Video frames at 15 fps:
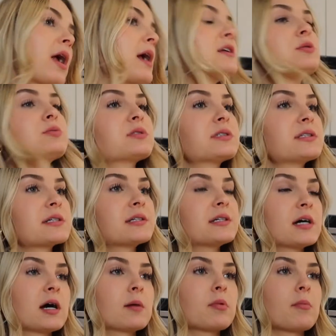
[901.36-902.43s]
and she was like,
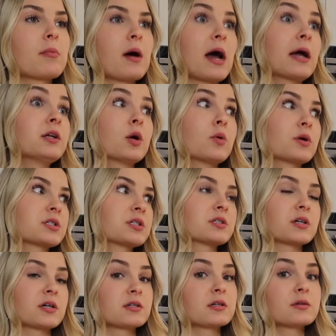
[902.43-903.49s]
yeah, blah, blah, I know what he's
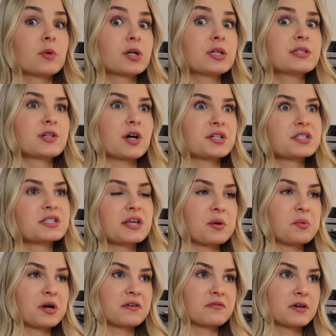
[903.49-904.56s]
gonna say
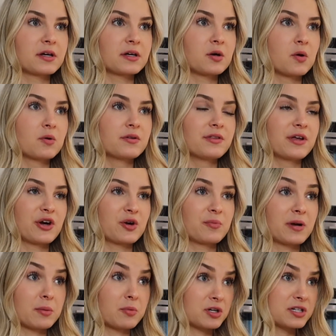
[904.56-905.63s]
whenever I go in there,
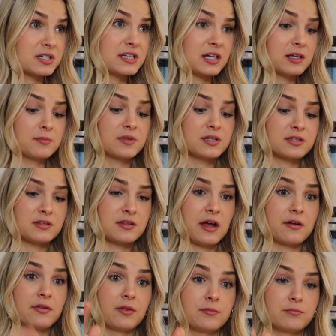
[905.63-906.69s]
but I'm gonna tell him this and that
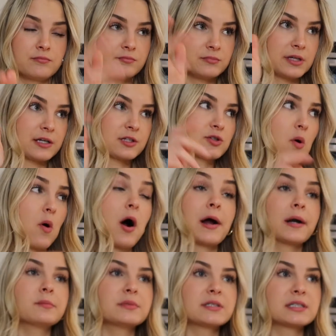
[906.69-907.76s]
and like so
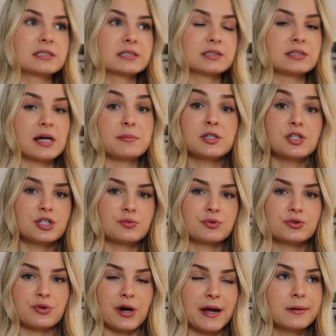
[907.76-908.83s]
on, because I mean, she
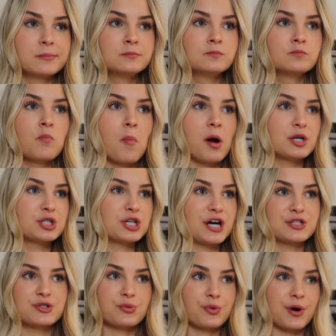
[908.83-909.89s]
was right, and she
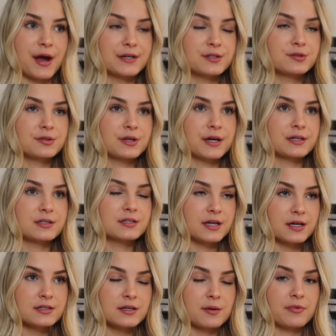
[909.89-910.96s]
has the right to like
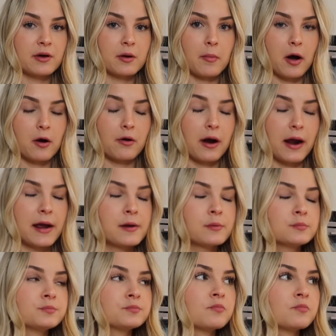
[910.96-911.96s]
say something about it, right?